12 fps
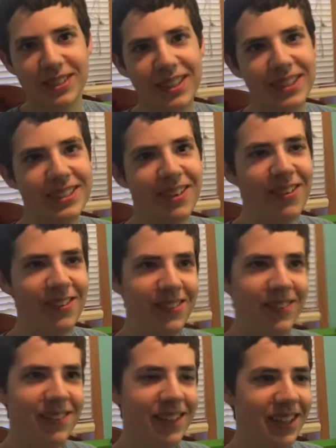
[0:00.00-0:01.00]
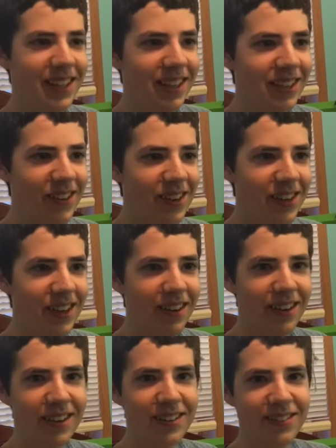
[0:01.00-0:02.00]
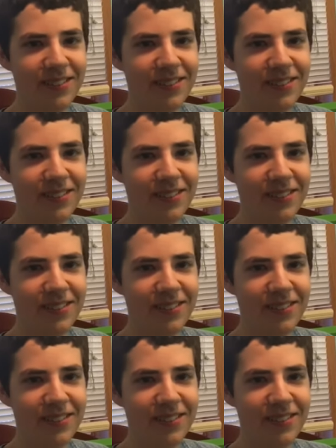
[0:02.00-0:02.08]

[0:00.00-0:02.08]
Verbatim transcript: Hmm. so in under a year,